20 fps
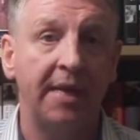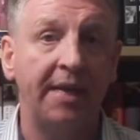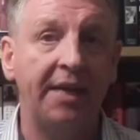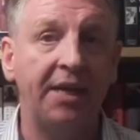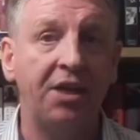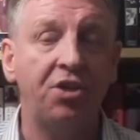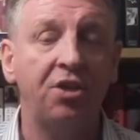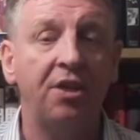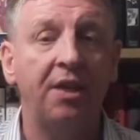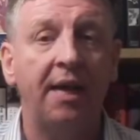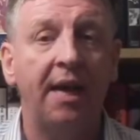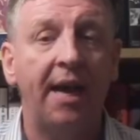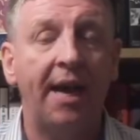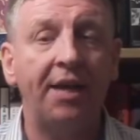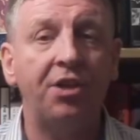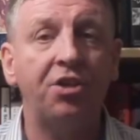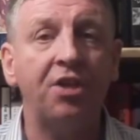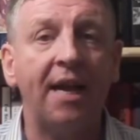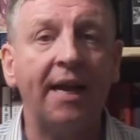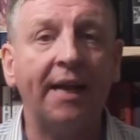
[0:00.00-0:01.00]
He's
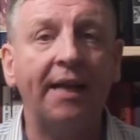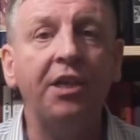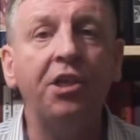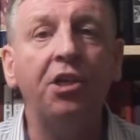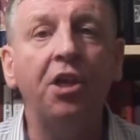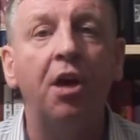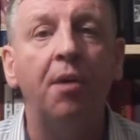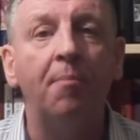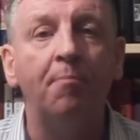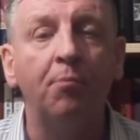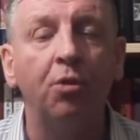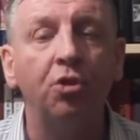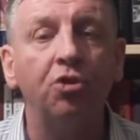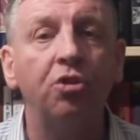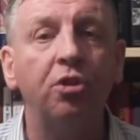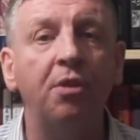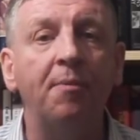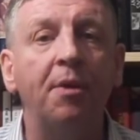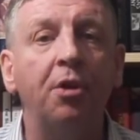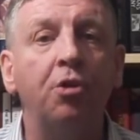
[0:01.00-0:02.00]
attacking
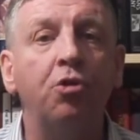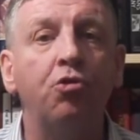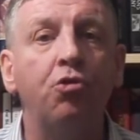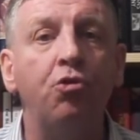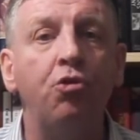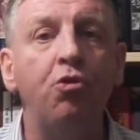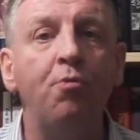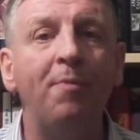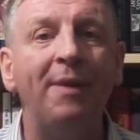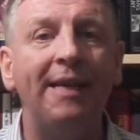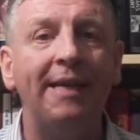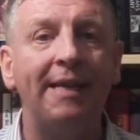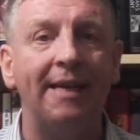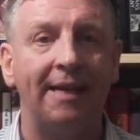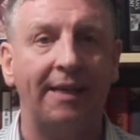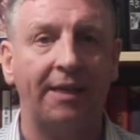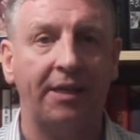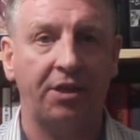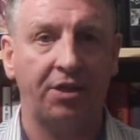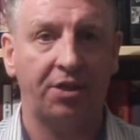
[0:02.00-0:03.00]
Muslim grooming
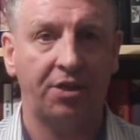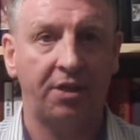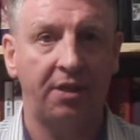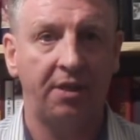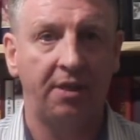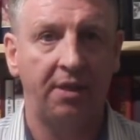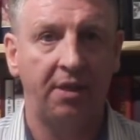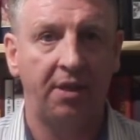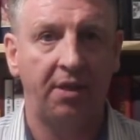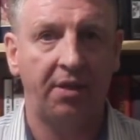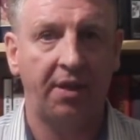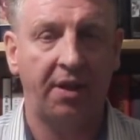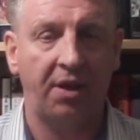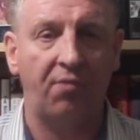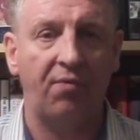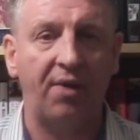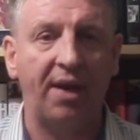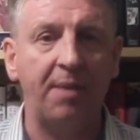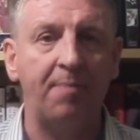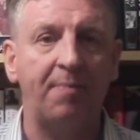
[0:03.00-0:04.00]
gangs that
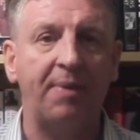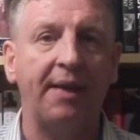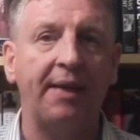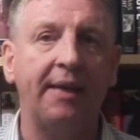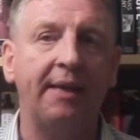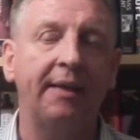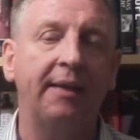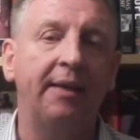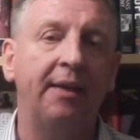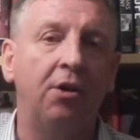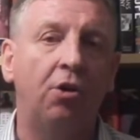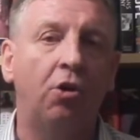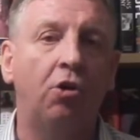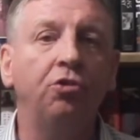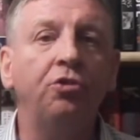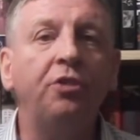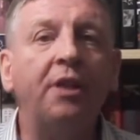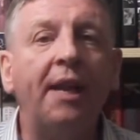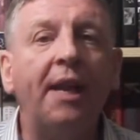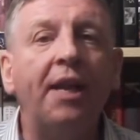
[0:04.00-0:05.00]
are raping
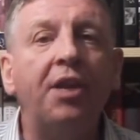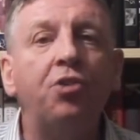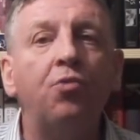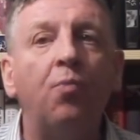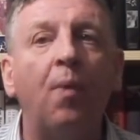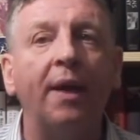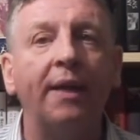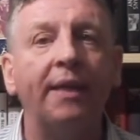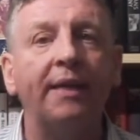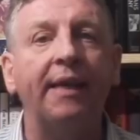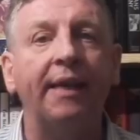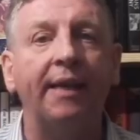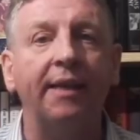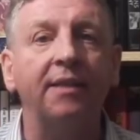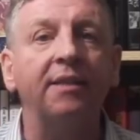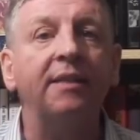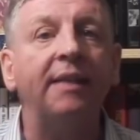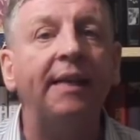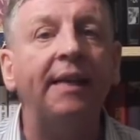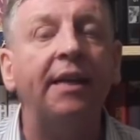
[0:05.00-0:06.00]
underage white
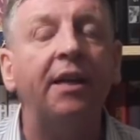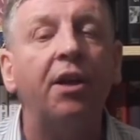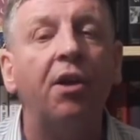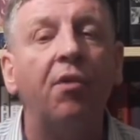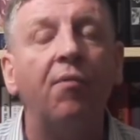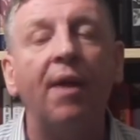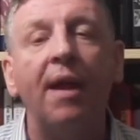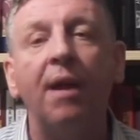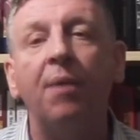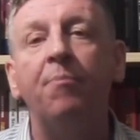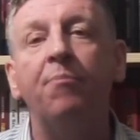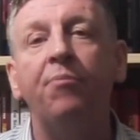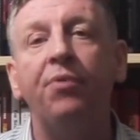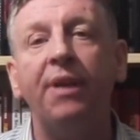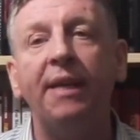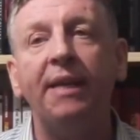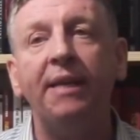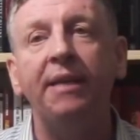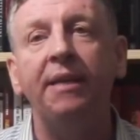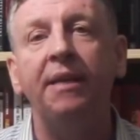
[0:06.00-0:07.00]
girls in and around
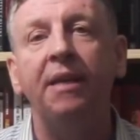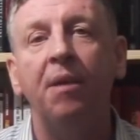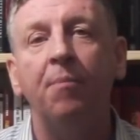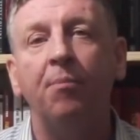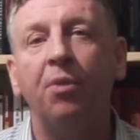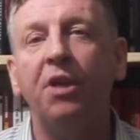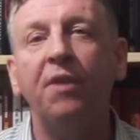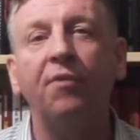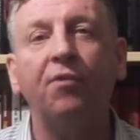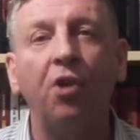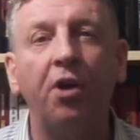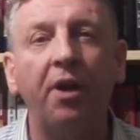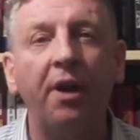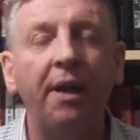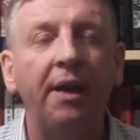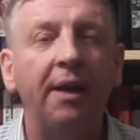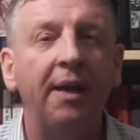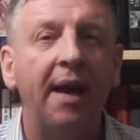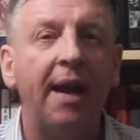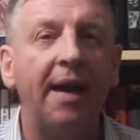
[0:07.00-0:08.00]
Britain. But you've got
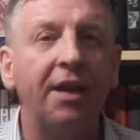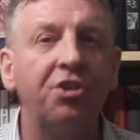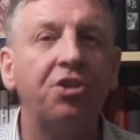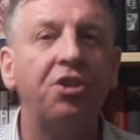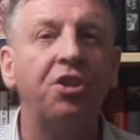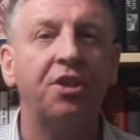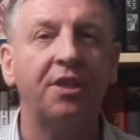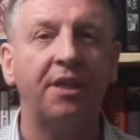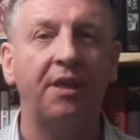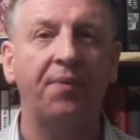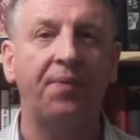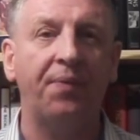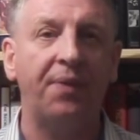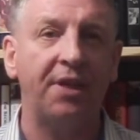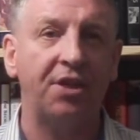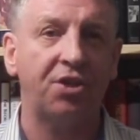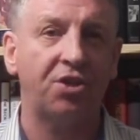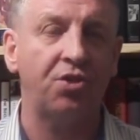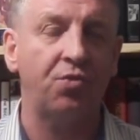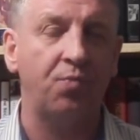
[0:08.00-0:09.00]
to ask yourself
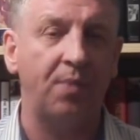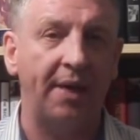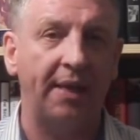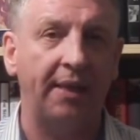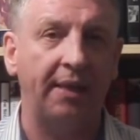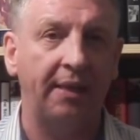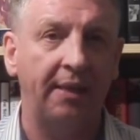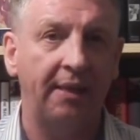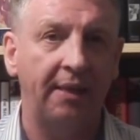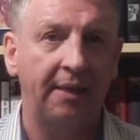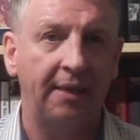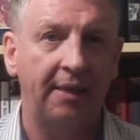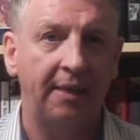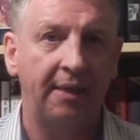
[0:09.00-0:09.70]
this as well.